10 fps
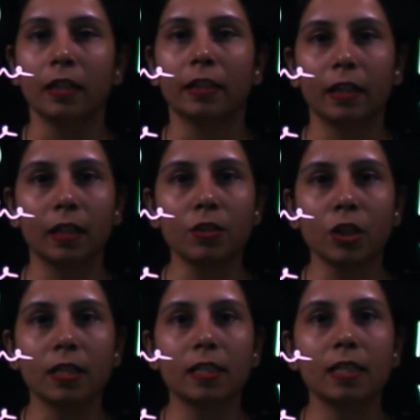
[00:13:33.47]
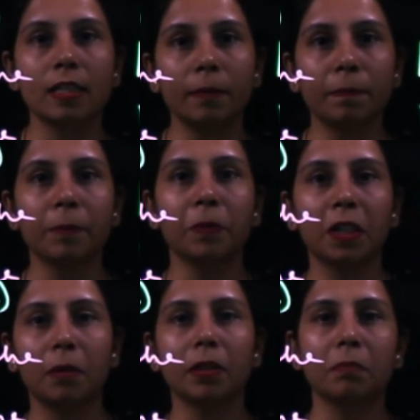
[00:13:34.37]
there are chances that people
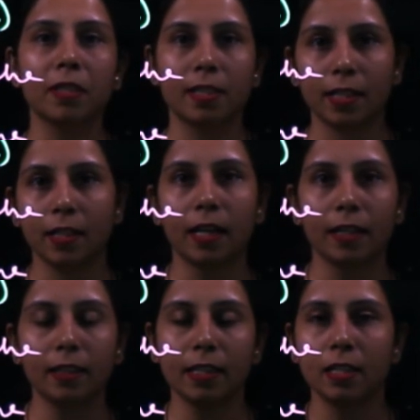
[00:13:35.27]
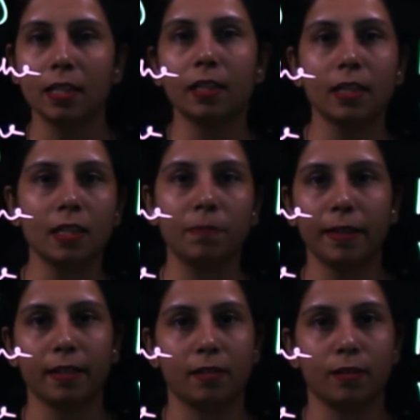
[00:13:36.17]
commit mistake and in these
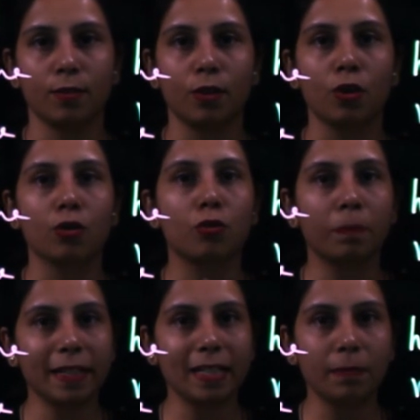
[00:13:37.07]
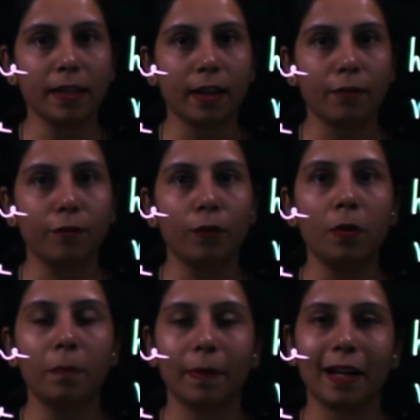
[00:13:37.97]
places. So please be careful,
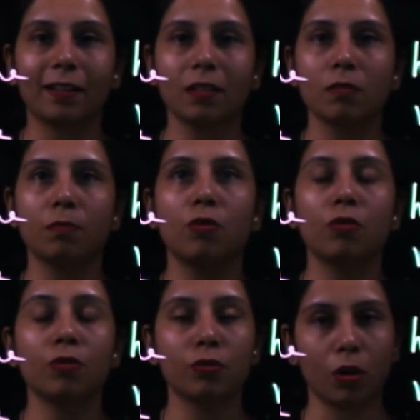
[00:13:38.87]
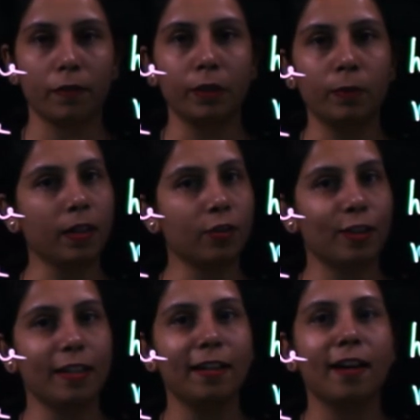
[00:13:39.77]
practice more, solve the
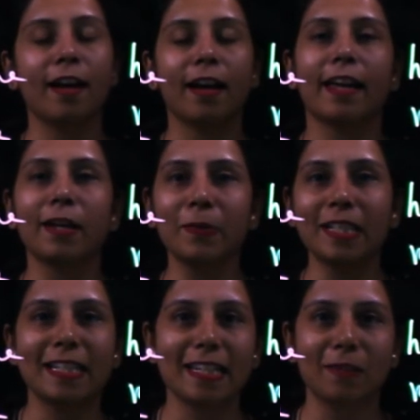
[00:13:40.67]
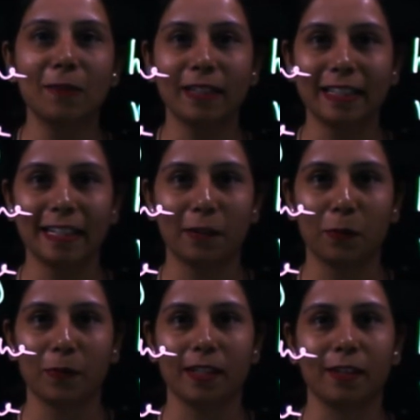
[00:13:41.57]
worksheet, and I would see you in the other
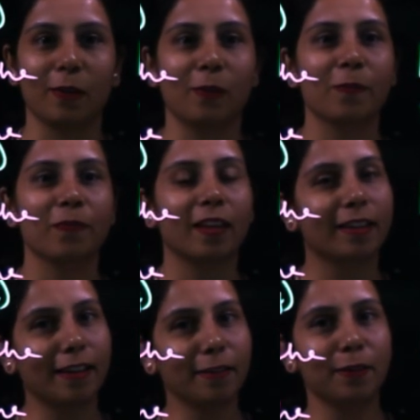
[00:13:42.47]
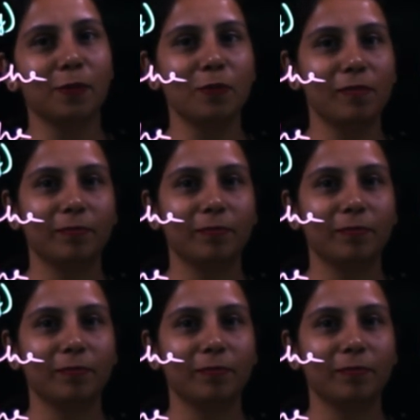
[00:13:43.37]
video. Thank you.